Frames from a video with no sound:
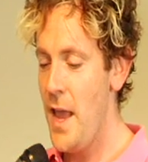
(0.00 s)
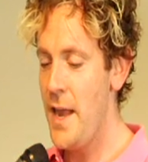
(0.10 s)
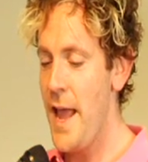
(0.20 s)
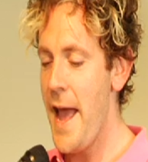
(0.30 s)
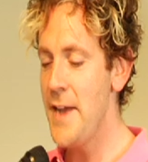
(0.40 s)

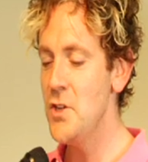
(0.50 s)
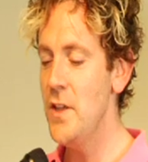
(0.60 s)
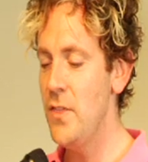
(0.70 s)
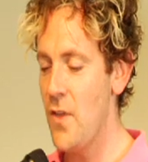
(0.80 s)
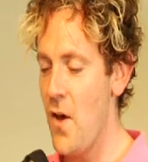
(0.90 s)
And I
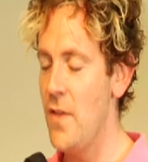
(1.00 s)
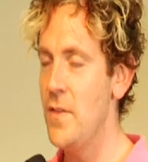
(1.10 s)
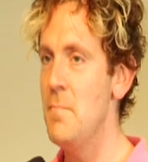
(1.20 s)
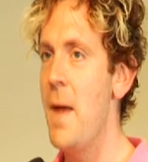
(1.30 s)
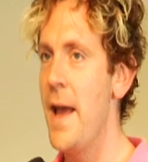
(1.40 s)
actually thought
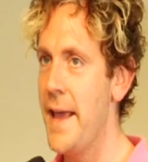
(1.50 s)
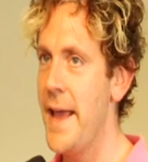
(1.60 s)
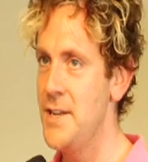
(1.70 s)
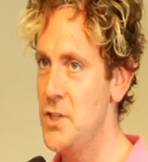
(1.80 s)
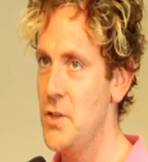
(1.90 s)
that Maya
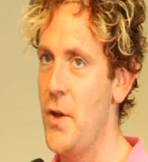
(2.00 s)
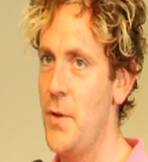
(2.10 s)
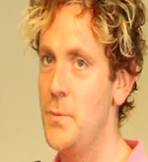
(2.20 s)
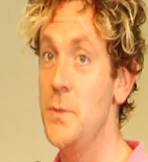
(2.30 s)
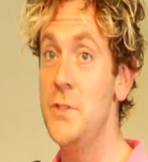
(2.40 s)

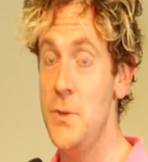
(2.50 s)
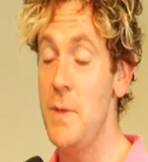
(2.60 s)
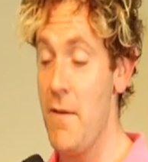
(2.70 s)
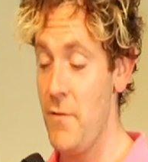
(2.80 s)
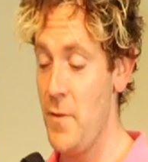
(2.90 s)
Angelou would do
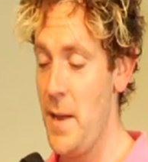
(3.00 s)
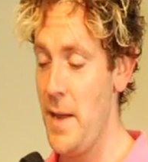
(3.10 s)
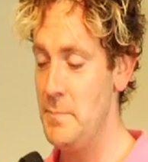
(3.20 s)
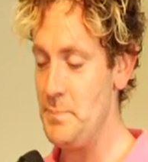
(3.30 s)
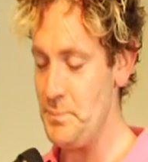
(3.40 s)
that for me.